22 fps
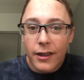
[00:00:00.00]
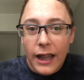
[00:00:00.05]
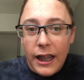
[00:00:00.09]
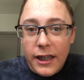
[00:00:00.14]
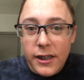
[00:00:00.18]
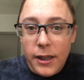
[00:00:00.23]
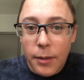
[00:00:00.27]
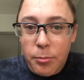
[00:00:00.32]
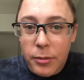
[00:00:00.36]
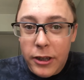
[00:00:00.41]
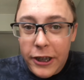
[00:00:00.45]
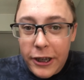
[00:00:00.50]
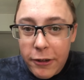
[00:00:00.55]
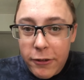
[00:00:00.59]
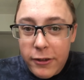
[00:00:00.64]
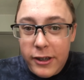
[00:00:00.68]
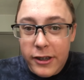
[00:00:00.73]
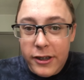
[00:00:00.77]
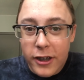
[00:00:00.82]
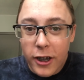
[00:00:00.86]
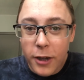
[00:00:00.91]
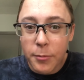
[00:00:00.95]
That's up to you
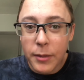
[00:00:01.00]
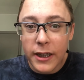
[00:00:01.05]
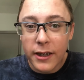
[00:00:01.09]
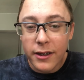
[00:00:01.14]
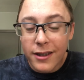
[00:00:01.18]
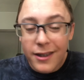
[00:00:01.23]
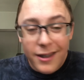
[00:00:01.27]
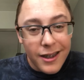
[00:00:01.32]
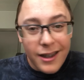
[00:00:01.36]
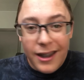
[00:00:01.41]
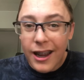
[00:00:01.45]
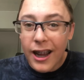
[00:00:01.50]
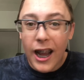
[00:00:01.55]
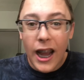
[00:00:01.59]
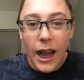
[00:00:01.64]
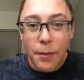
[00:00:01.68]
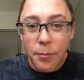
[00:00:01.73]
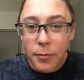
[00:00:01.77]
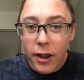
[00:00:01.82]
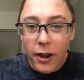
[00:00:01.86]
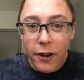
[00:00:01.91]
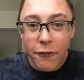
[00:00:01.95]
to tell me.
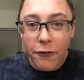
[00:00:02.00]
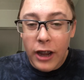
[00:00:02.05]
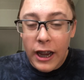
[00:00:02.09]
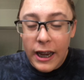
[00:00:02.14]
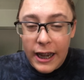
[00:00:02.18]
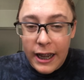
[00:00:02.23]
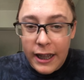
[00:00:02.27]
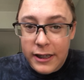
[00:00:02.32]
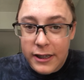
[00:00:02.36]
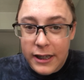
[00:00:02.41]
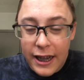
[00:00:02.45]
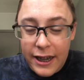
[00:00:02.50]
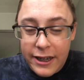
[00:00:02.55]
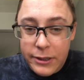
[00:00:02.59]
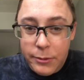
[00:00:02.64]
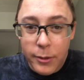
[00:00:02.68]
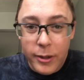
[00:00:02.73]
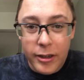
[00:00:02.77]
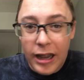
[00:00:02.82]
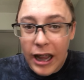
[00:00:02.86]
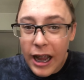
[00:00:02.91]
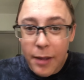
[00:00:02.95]
I'm not a finance
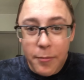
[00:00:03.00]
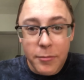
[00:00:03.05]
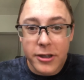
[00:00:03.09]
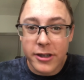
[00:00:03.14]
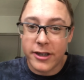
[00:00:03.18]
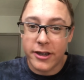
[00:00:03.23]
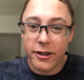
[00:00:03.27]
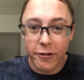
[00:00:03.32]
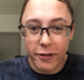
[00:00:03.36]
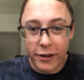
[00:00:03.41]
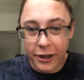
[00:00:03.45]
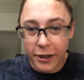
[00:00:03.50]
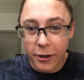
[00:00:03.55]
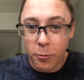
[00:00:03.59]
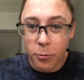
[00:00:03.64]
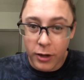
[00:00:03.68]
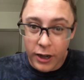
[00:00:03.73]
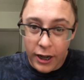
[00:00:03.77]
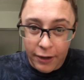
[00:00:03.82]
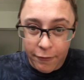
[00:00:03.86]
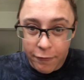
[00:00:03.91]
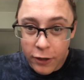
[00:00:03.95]
expert. I'm just telling you
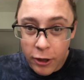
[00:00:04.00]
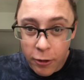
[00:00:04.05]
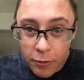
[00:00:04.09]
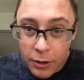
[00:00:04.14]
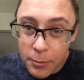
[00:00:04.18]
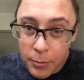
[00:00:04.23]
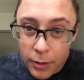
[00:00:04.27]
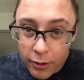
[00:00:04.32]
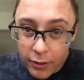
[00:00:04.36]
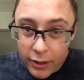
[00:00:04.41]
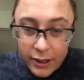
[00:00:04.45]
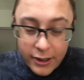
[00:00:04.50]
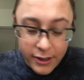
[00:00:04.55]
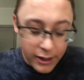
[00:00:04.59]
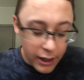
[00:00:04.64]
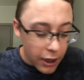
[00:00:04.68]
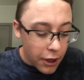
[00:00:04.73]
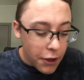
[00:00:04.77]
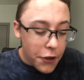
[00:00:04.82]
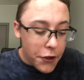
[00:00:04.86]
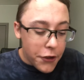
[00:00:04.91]
what I've known about this.